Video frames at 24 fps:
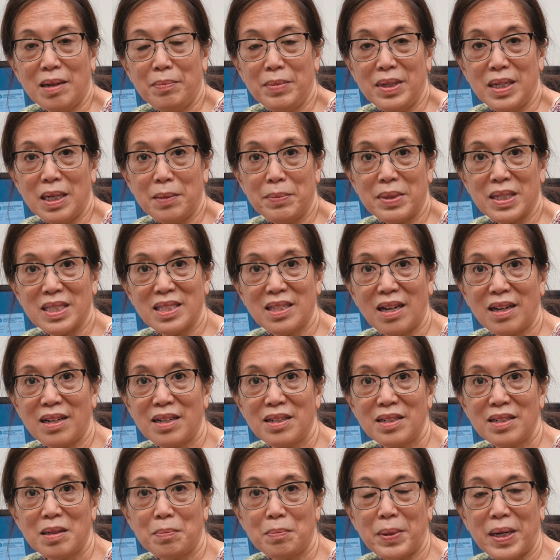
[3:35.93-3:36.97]
I mean, I'm
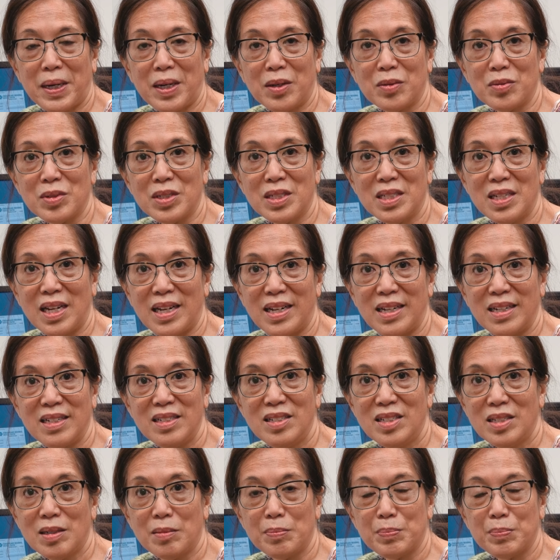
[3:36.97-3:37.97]
excited about change.